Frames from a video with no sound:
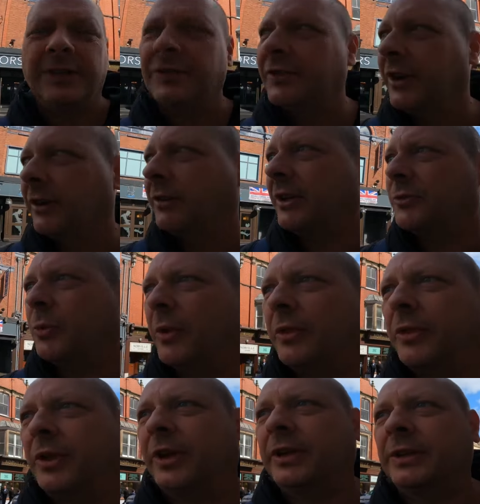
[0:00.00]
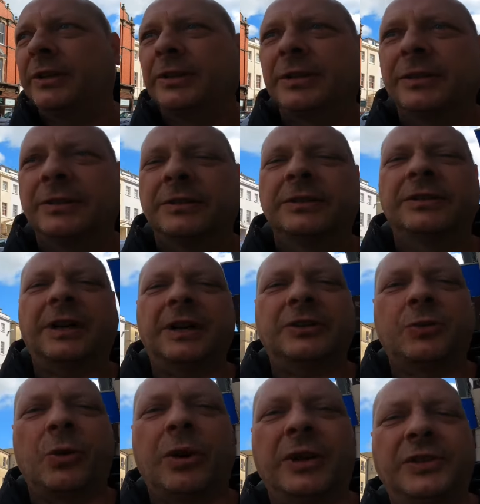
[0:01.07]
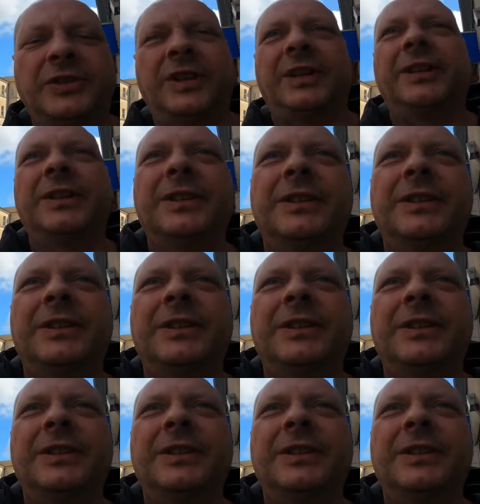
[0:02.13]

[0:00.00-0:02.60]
So that's one thing. That's quality.